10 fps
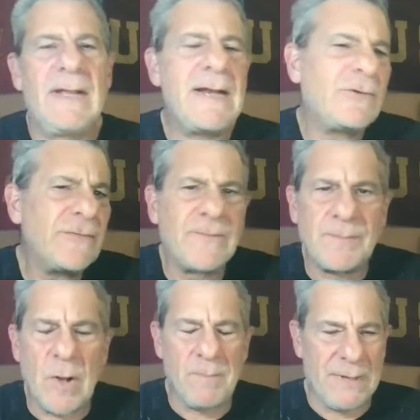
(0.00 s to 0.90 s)
And not just
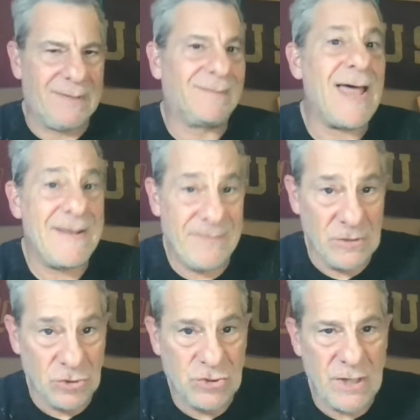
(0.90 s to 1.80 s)
football, but life
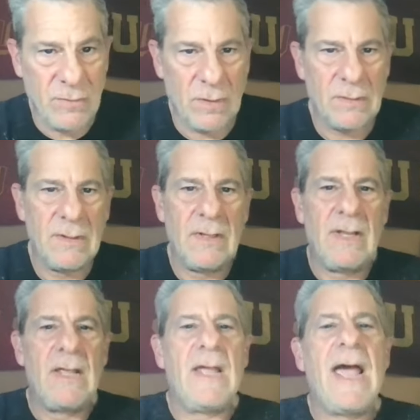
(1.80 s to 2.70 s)
in general.
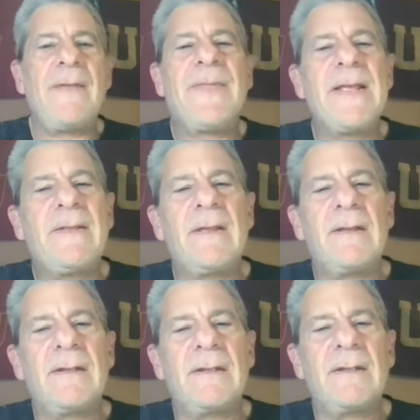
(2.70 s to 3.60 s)
I think
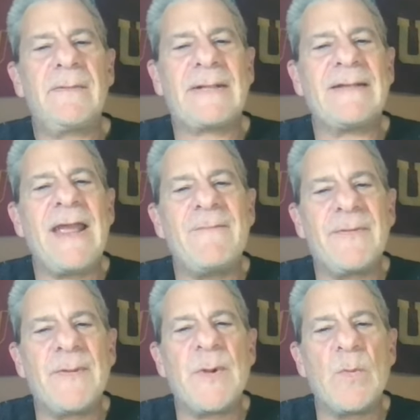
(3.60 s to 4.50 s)
that's
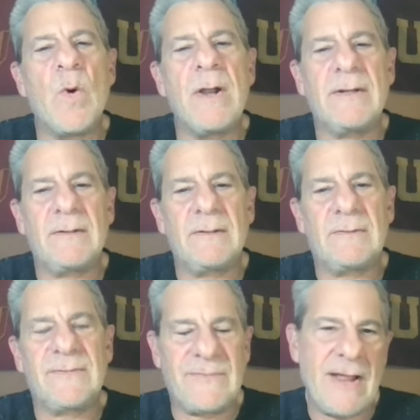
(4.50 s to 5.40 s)
everything we want
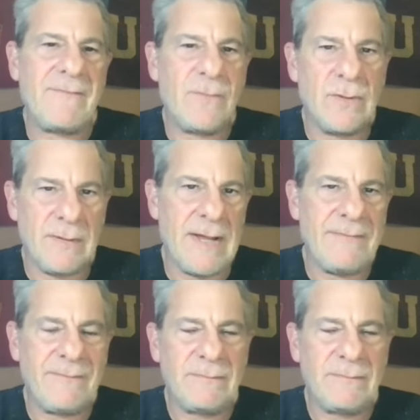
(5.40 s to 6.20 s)
to stand for in life.